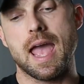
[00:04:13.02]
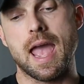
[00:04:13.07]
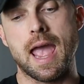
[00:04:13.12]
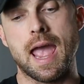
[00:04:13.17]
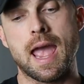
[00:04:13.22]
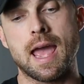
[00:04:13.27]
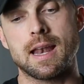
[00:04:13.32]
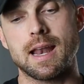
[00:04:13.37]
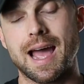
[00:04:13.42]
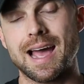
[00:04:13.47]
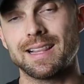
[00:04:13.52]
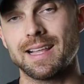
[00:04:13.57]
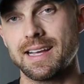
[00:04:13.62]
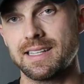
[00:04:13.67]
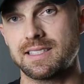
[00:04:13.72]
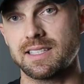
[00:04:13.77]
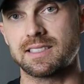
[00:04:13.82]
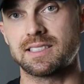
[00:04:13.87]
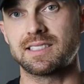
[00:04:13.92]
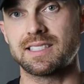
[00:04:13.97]
and I
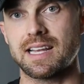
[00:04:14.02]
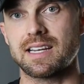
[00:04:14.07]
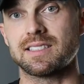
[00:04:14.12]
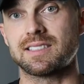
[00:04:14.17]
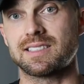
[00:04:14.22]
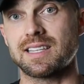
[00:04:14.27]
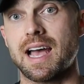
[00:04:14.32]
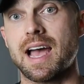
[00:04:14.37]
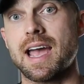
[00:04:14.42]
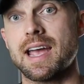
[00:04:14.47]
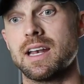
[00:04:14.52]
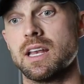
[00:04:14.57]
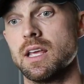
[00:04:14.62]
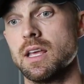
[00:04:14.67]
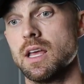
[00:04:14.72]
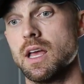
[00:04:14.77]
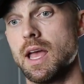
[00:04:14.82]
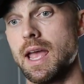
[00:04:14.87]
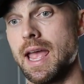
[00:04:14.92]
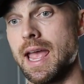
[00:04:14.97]
like to set aside
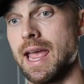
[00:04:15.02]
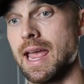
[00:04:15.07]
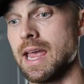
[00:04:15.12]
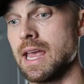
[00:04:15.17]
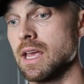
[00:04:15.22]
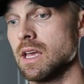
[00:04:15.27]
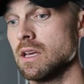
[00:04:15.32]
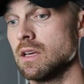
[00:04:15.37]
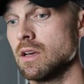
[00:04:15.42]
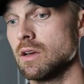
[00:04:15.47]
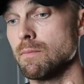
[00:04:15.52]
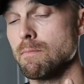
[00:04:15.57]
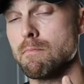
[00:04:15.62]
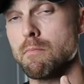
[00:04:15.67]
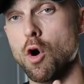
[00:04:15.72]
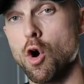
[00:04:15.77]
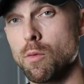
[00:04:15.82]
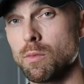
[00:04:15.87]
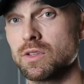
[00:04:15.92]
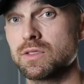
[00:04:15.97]
a
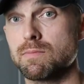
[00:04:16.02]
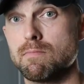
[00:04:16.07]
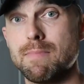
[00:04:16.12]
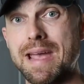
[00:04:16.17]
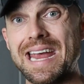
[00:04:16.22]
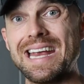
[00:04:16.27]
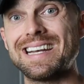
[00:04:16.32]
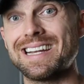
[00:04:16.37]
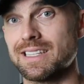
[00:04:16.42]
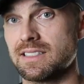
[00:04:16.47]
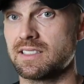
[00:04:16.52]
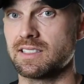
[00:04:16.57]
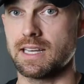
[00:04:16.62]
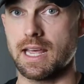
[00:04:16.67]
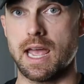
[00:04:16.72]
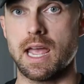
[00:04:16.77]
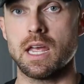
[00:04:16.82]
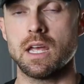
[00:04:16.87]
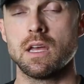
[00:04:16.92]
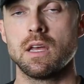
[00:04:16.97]
almost maintenance
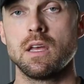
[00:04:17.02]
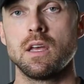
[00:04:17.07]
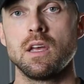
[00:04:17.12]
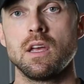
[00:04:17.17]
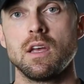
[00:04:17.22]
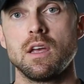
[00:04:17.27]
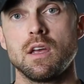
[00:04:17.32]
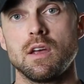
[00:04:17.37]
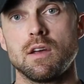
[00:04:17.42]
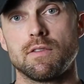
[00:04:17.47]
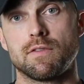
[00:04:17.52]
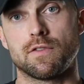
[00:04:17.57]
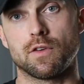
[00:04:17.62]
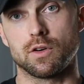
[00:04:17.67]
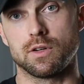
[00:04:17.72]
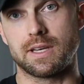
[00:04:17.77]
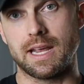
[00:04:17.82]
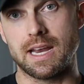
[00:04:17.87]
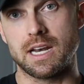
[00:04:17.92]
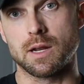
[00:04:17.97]
day
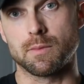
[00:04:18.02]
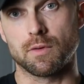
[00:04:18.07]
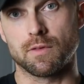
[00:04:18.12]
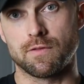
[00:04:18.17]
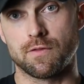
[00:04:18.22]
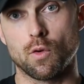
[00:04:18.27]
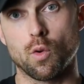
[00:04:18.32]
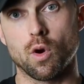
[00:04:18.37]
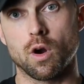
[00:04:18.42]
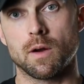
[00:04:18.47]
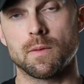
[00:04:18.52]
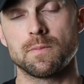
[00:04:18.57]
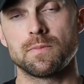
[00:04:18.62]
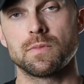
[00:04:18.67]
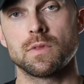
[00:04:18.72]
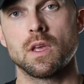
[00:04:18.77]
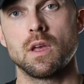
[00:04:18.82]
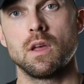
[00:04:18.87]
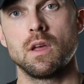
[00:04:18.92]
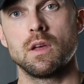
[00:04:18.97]
for day number four.
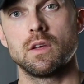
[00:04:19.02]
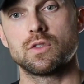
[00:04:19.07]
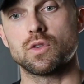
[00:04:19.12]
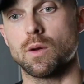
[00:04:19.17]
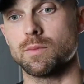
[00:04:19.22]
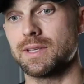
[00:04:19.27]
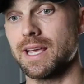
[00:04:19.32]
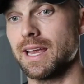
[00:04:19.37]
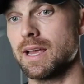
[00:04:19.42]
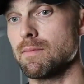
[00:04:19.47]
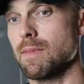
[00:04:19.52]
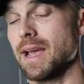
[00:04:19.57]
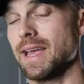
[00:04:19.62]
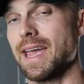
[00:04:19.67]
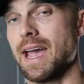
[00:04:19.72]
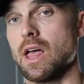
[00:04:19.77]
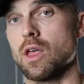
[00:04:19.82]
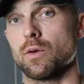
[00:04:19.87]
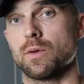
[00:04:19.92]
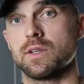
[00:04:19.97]
So I'm taking my
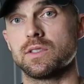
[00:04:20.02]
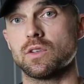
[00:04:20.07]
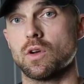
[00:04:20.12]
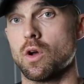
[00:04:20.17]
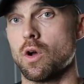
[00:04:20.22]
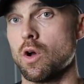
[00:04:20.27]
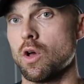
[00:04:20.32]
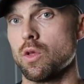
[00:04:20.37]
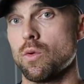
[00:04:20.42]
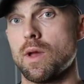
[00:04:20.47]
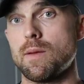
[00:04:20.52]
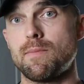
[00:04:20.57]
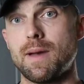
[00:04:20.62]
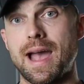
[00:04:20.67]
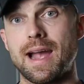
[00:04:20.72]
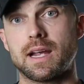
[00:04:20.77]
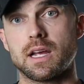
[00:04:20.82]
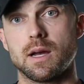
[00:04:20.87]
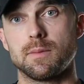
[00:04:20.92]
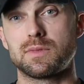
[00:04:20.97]
calories all the way
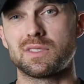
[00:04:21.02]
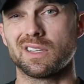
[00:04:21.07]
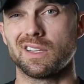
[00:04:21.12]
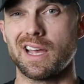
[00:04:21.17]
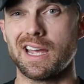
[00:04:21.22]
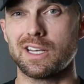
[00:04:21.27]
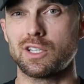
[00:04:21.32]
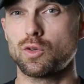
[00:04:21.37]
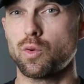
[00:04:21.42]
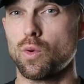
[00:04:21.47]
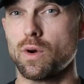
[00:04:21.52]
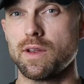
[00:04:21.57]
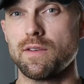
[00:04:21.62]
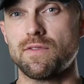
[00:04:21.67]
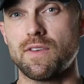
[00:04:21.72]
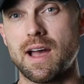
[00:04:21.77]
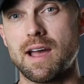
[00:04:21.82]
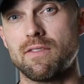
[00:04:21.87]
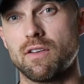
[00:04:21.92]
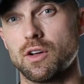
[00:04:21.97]
back up to like
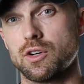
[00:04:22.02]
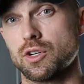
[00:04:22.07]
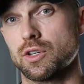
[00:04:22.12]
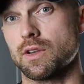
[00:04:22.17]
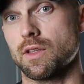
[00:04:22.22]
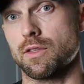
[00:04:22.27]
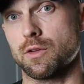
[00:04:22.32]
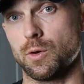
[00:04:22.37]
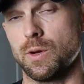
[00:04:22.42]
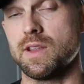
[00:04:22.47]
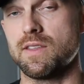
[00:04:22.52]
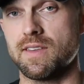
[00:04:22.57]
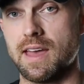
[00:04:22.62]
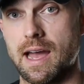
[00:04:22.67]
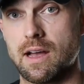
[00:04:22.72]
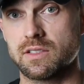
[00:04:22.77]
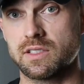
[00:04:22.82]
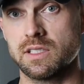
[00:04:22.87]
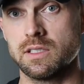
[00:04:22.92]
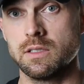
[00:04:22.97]
2,500 to
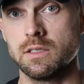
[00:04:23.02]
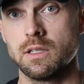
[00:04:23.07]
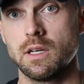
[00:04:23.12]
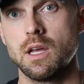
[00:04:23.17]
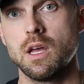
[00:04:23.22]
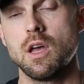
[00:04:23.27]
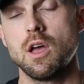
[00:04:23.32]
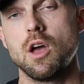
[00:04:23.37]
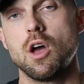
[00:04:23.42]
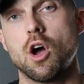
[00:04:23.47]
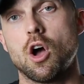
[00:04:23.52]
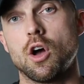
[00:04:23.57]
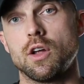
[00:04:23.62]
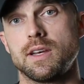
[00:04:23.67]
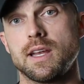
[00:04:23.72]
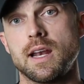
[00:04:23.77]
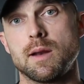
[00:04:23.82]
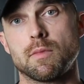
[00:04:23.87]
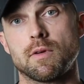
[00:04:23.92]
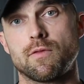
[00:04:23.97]
3,000
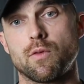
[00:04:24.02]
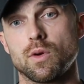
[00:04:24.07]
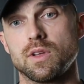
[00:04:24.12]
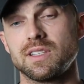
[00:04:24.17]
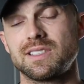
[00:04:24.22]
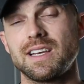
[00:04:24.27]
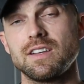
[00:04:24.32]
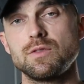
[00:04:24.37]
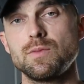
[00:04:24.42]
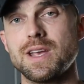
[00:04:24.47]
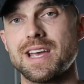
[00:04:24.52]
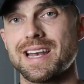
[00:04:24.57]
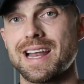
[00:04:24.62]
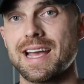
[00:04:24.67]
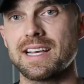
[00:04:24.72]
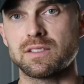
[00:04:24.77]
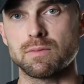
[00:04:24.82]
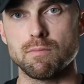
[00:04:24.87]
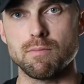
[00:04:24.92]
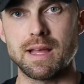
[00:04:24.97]
on day number four. This gives me a
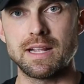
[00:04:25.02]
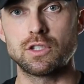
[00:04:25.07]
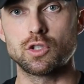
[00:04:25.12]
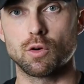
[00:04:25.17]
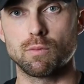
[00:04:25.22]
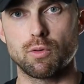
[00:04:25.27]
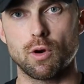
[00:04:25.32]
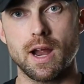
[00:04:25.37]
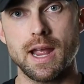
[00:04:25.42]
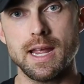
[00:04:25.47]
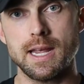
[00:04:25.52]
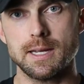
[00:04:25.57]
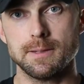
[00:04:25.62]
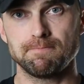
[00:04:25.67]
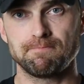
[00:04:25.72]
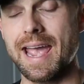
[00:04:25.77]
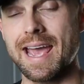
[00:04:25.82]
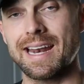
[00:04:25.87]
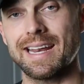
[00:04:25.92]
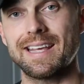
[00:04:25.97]
nice mental break
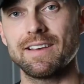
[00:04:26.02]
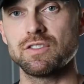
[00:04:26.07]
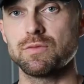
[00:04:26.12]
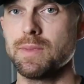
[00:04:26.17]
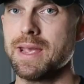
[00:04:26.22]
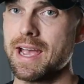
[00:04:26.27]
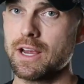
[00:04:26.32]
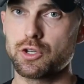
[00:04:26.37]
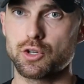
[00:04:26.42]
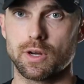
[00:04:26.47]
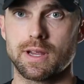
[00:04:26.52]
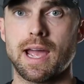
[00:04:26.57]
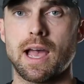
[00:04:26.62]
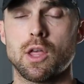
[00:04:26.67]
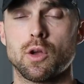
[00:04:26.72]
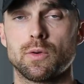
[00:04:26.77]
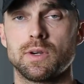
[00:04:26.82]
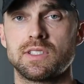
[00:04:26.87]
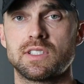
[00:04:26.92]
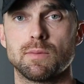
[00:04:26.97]
and it gives me extra
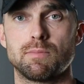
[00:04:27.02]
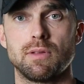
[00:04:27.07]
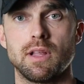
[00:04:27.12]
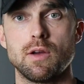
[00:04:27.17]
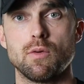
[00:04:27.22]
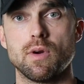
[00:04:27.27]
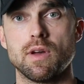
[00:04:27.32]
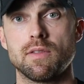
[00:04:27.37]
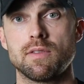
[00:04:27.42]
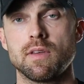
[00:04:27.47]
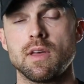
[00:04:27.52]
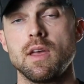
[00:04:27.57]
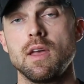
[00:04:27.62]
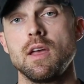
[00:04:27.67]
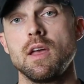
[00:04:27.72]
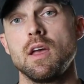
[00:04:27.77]
calories to play with.